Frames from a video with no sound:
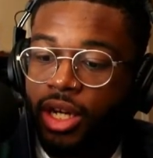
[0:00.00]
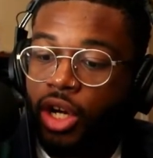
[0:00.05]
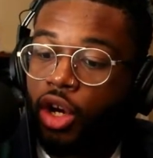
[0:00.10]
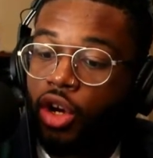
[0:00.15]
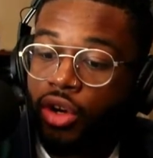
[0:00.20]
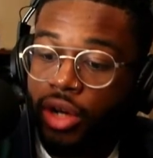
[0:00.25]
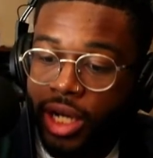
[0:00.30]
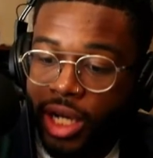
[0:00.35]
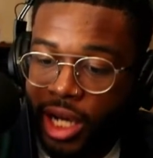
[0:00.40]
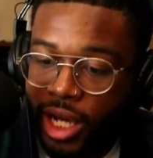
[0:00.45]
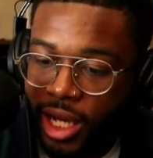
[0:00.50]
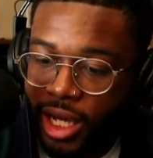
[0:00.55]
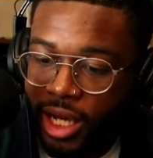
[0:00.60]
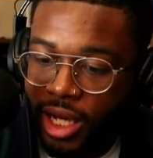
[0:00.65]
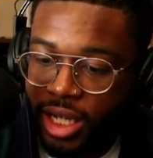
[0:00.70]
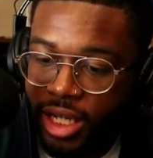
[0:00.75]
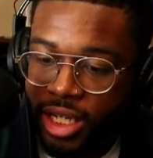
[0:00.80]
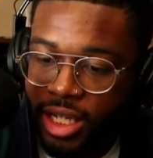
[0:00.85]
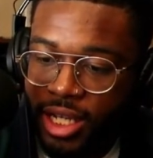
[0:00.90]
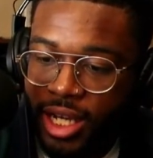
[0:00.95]

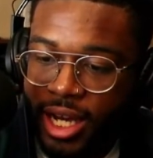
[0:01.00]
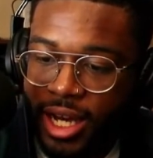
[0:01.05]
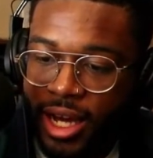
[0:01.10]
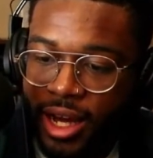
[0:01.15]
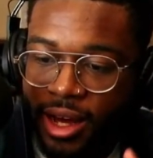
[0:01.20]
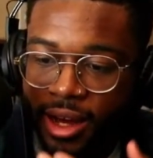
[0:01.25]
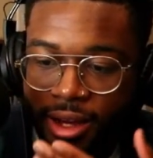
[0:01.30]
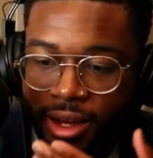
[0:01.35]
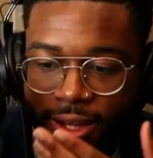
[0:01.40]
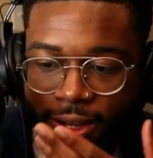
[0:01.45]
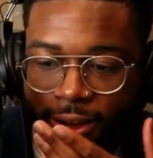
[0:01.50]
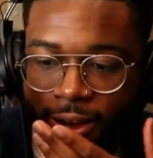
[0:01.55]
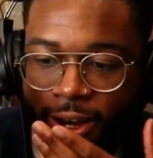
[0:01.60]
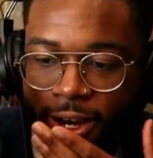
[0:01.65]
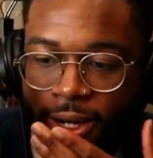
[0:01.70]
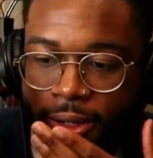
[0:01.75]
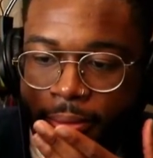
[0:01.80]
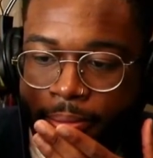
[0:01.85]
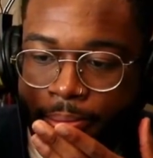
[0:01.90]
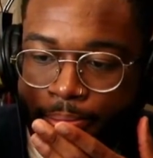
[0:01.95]
Hurricane.
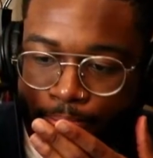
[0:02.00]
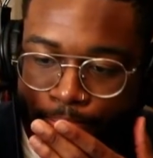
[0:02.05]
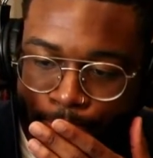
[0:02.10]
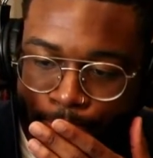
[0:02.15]
And